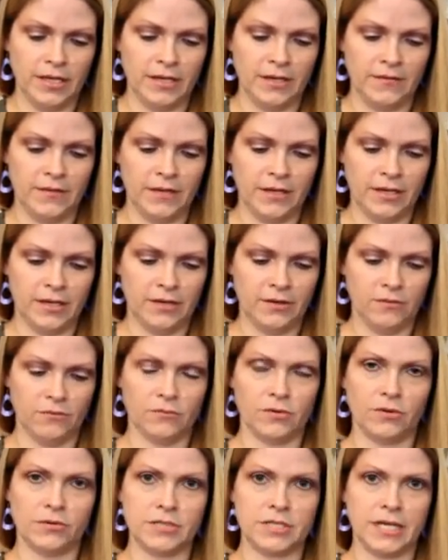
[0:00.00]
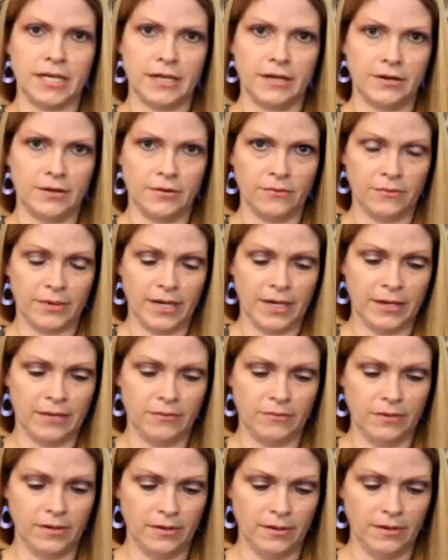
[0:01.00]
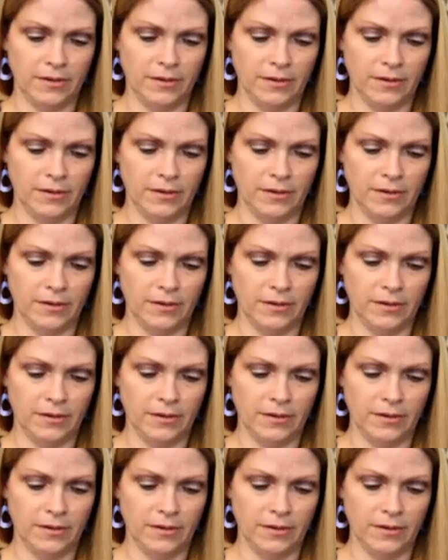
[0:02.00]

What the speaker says: and then rotate it around.